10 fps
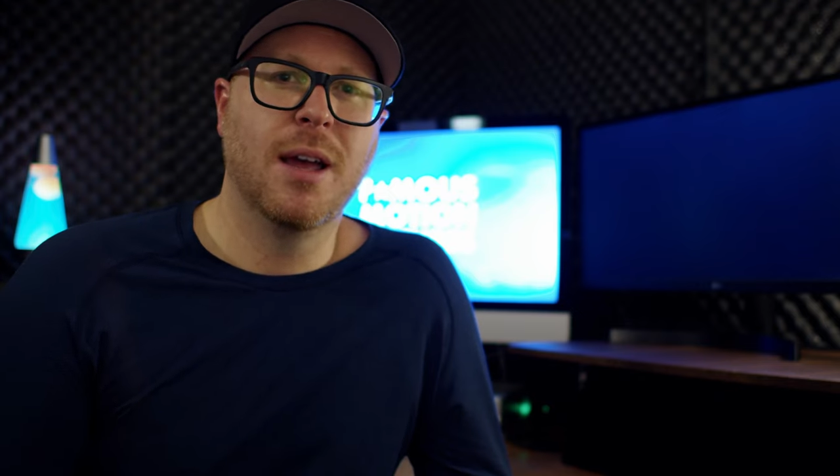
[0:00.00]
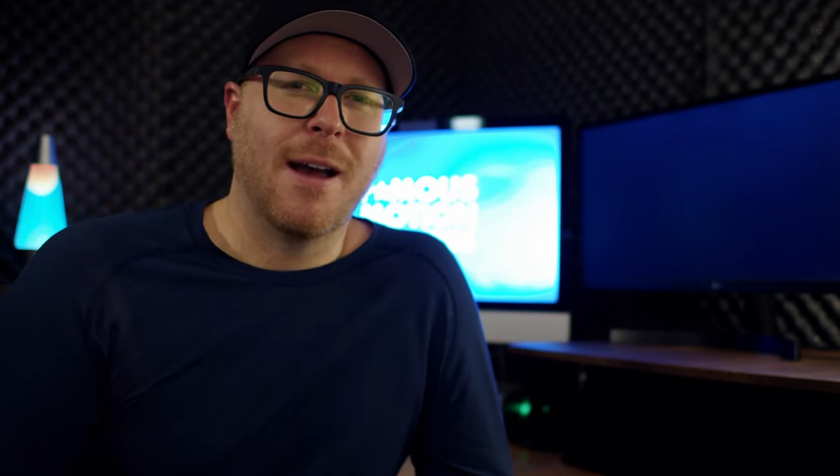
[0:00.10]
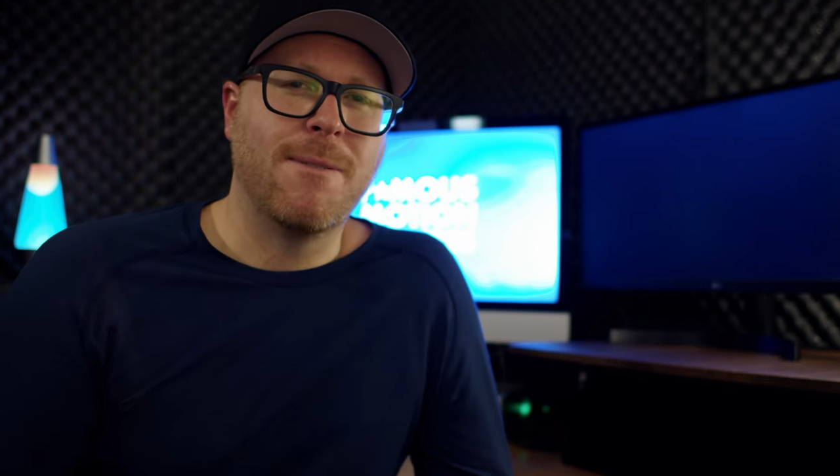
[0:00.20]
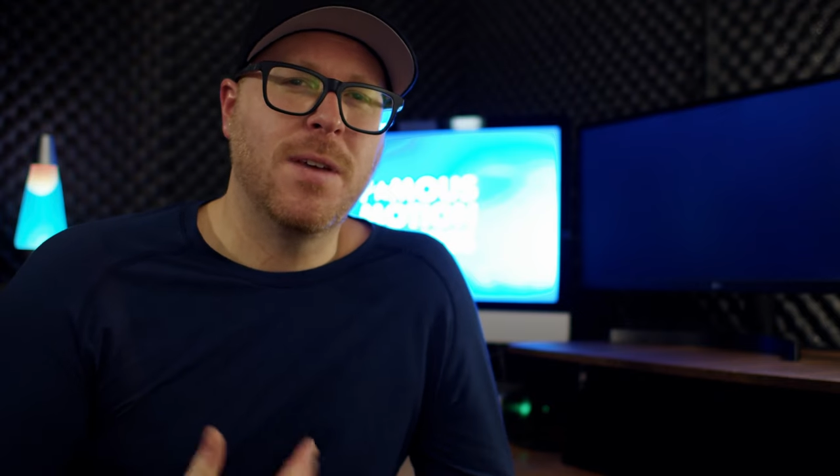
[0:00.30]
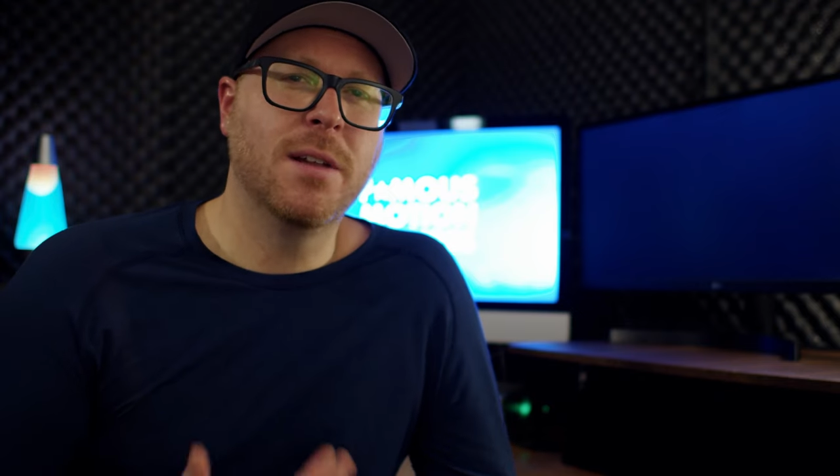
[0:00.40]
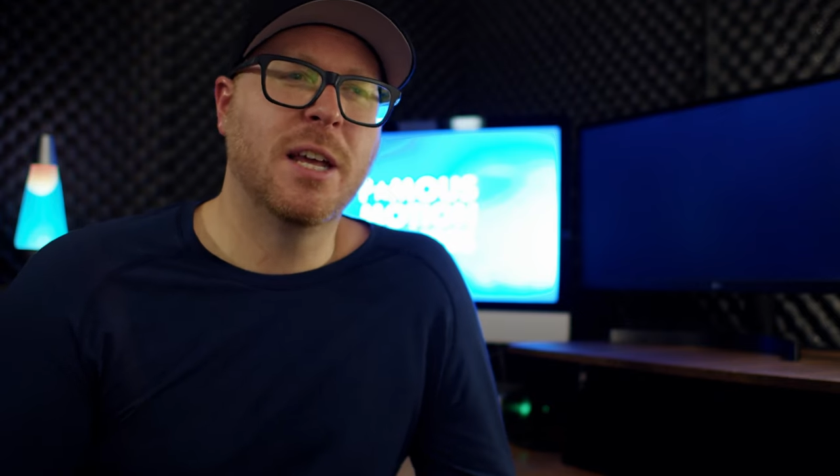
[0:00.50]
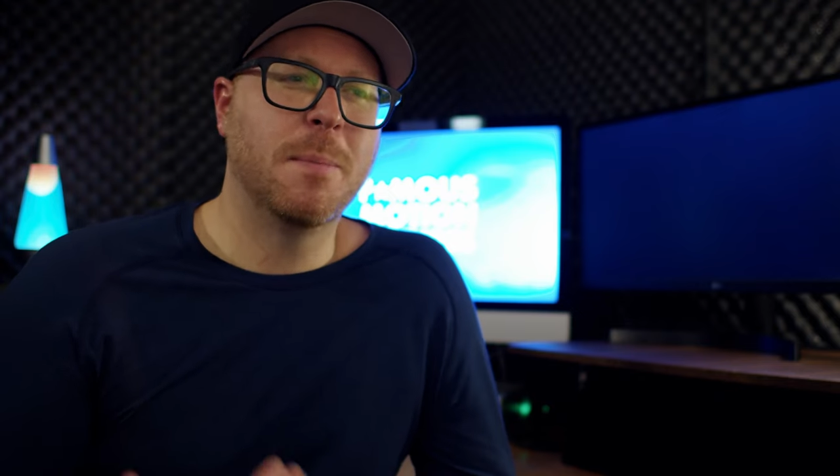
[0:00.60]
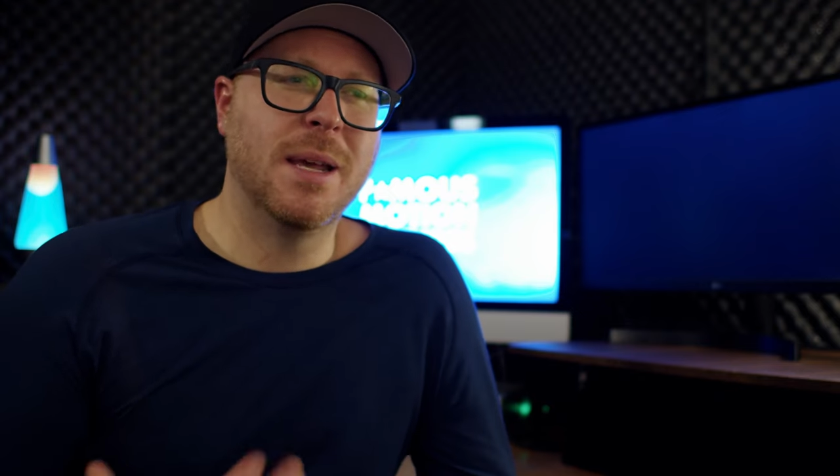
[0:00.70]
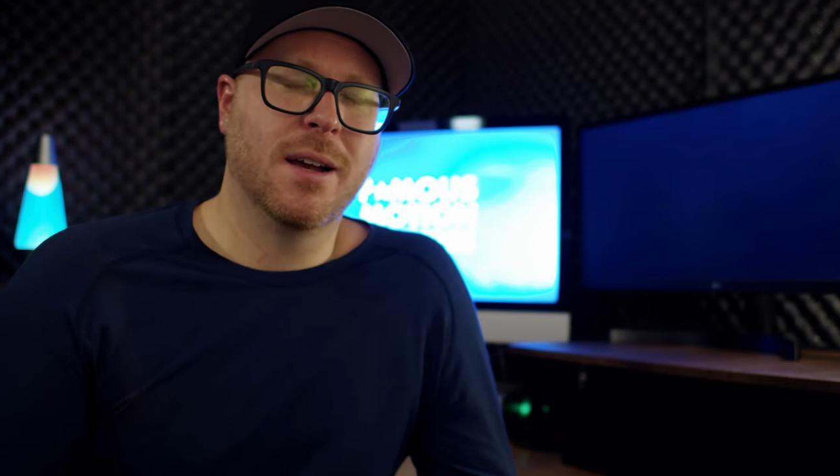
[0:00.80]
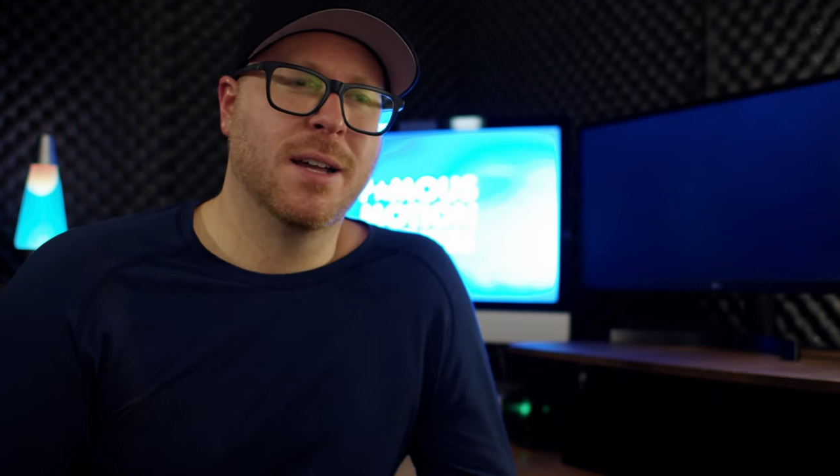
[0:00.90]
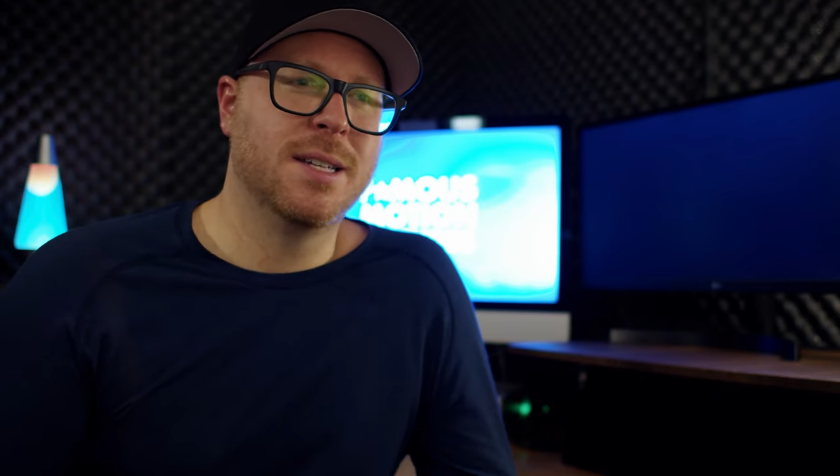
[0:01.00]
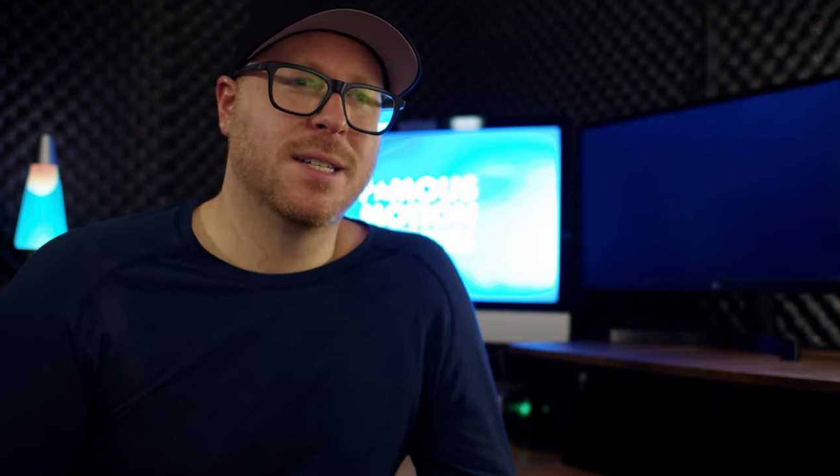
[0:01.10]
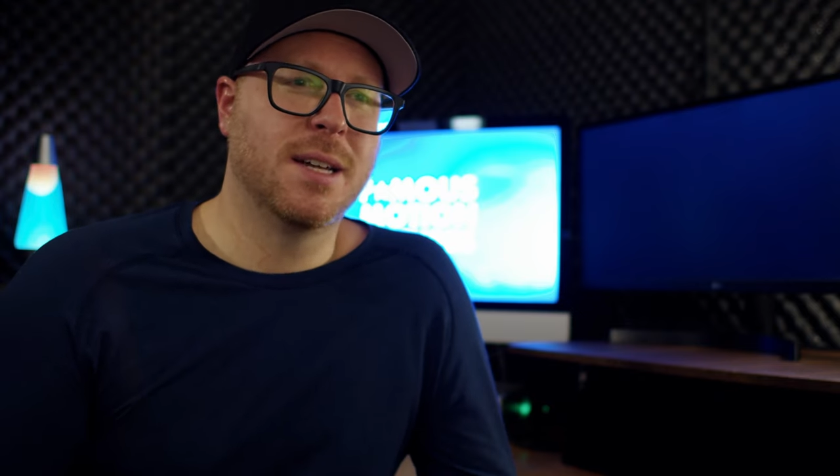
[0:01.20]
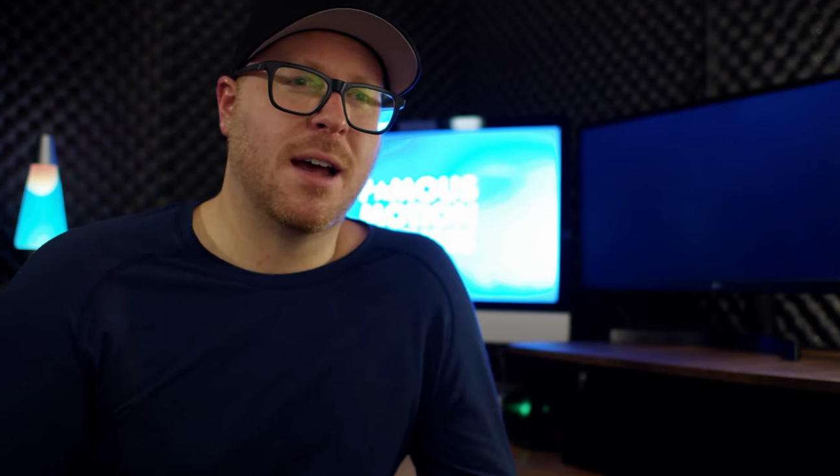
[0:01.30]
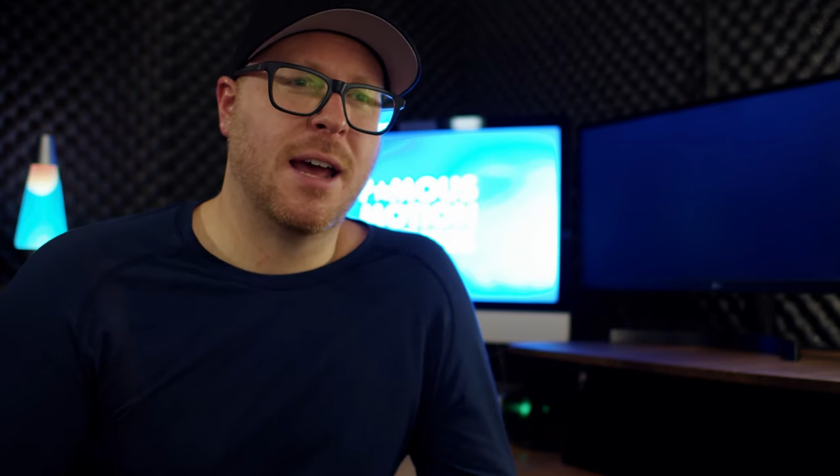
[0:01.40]
I feel like
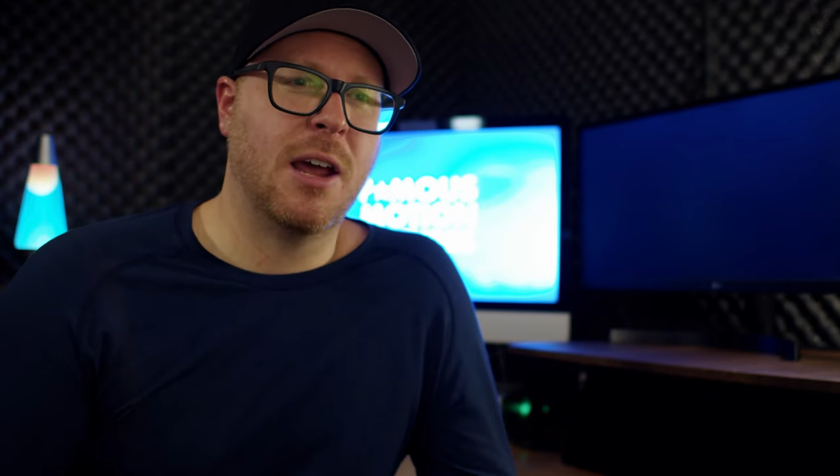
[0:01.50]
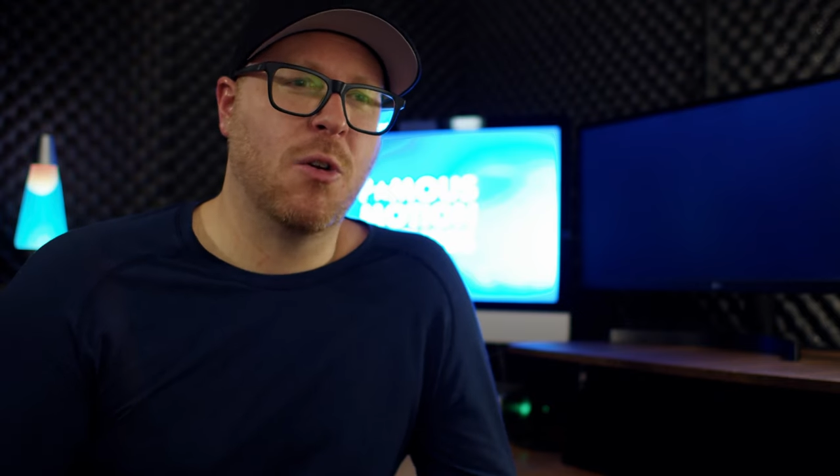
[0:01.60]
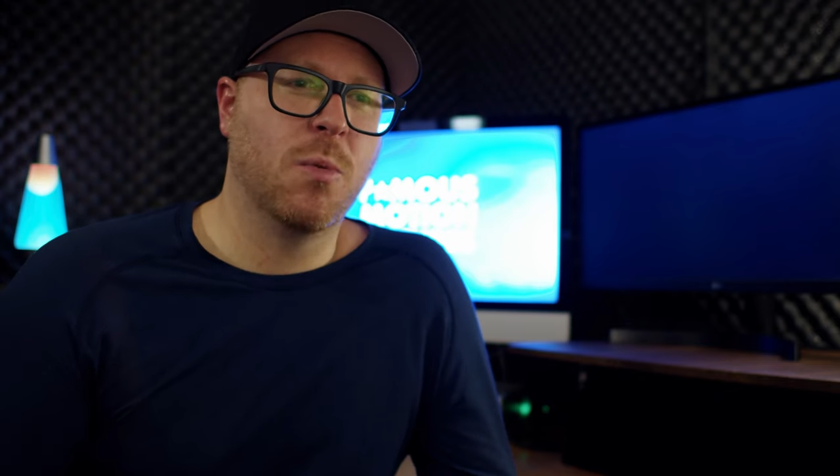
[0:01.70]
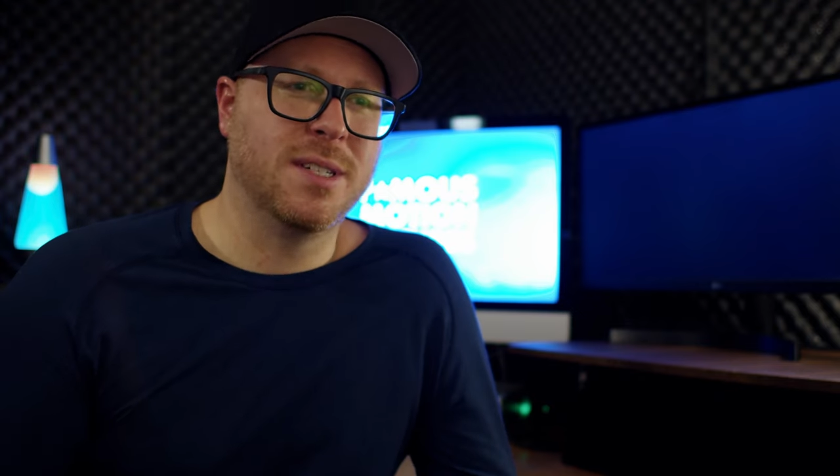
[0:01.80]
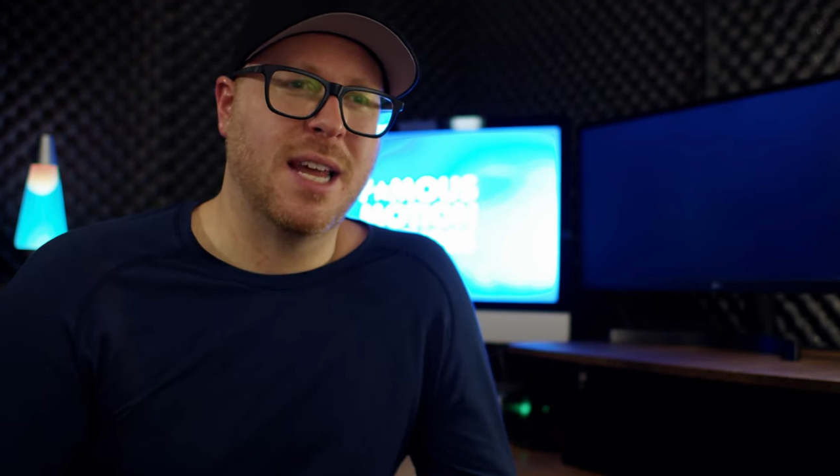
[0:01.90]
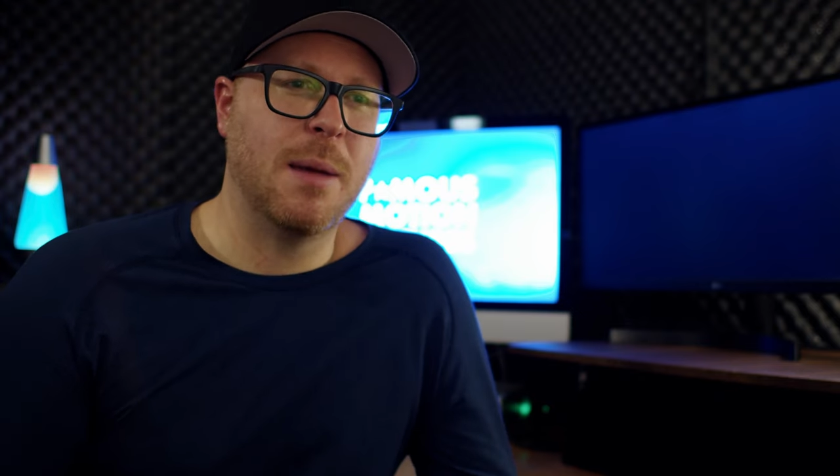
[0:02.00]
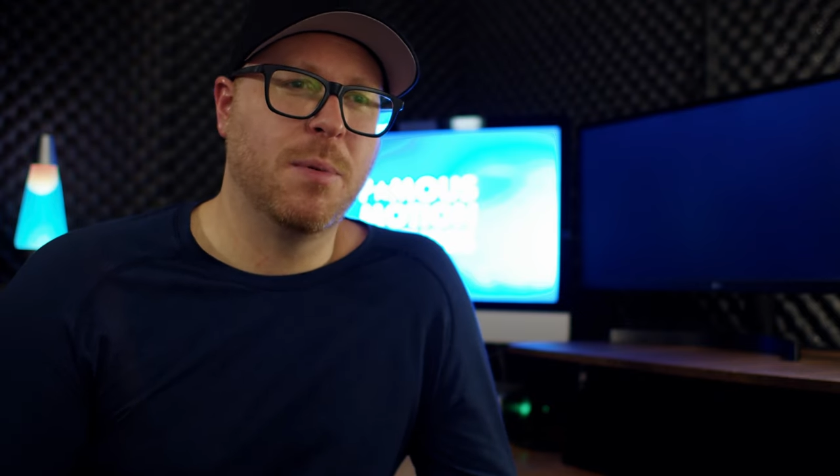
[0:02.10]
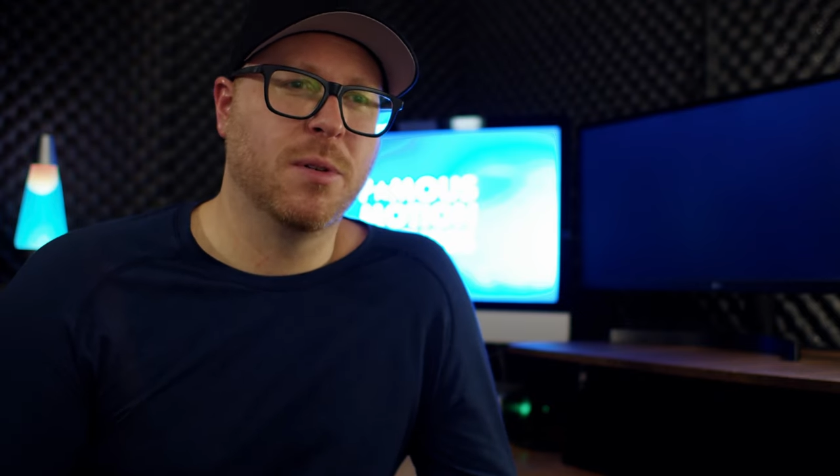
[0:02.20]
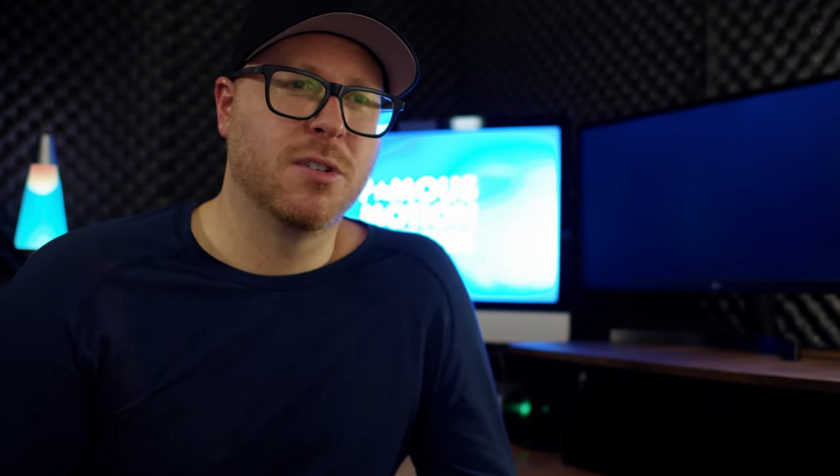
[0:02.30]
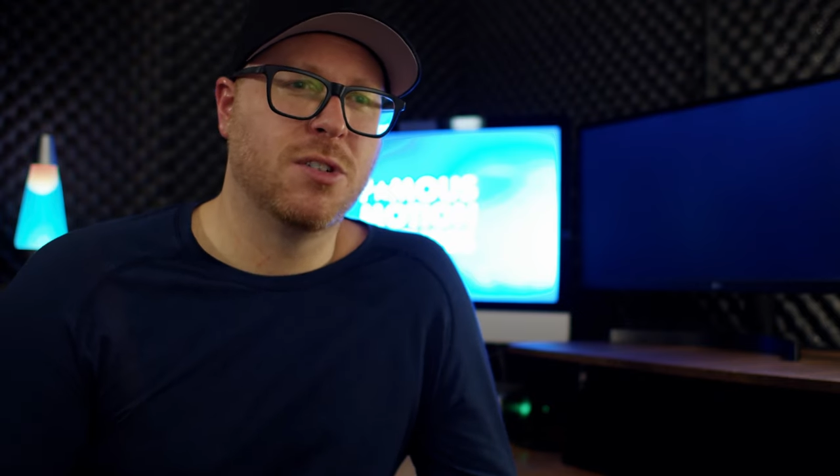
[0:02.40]
because I was able